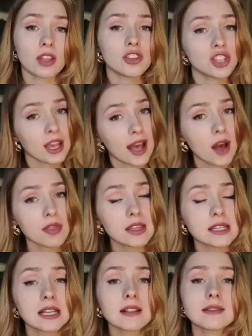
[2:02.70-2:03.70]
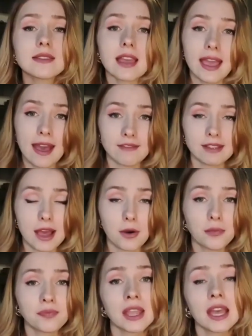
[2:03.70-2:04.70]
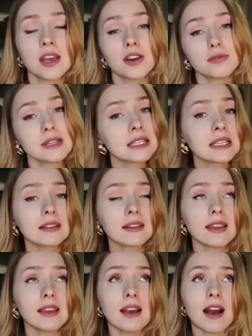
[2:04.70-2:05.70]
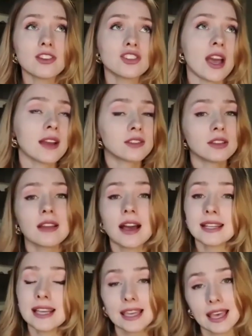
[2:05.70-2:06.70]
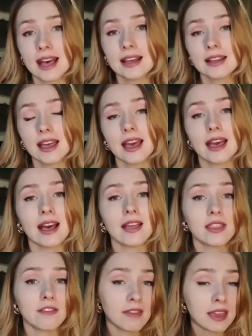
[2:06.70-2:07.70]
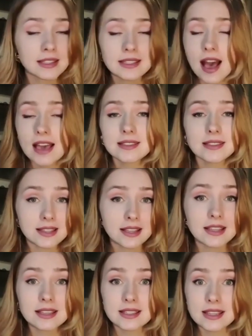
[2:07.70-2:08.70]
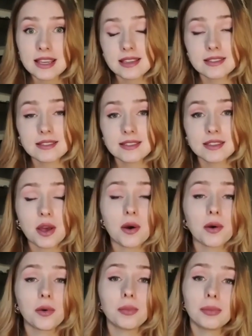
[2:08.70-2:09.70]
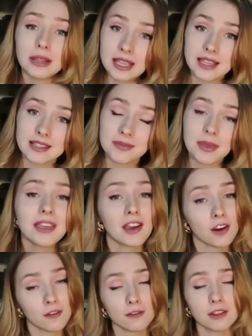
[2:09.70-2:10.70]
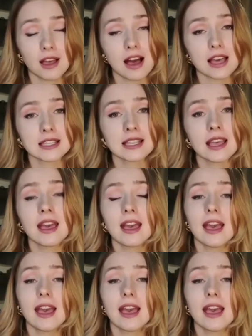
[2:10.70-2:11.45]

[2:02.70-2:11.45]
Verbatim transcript: you can check out the deals they have now. Recently, I checked online again and the fake site still exists, so please be careful guys,